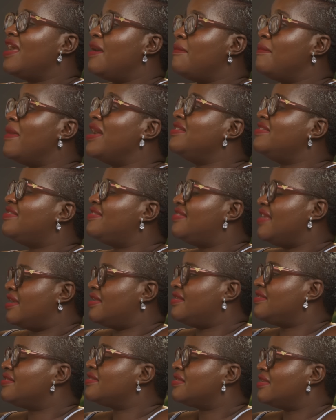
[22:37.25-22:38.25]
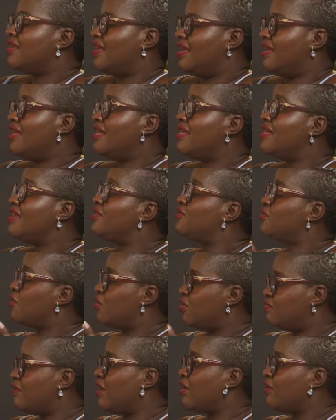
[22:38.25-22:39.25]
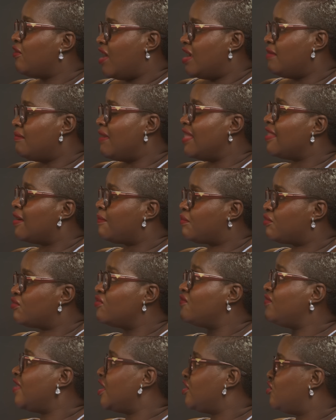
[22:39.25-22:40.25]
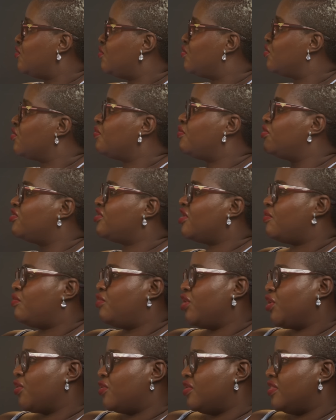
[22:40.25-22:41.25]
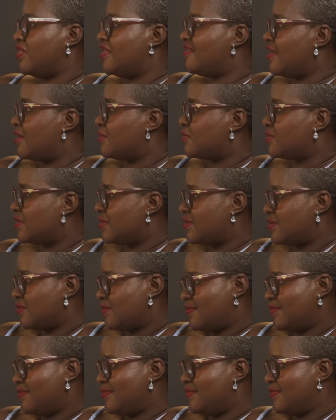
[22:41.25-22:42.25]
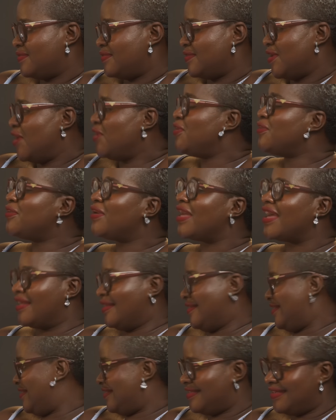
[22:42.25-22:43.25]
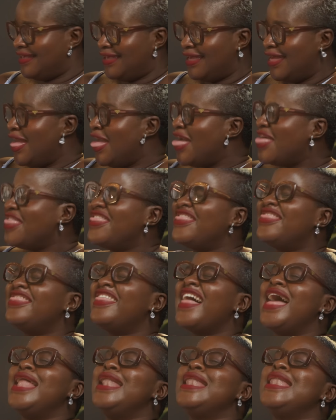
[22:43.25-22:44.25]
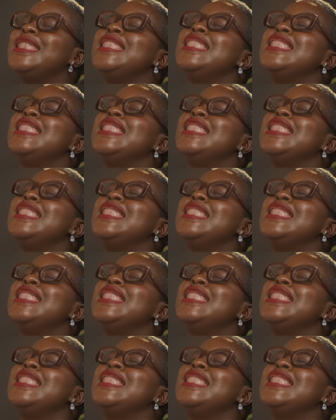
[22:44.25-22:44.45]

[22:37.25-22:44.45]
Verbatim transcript: came and said, he told my grandmother, prove that you put a brick on this house. You guys. Oh the God.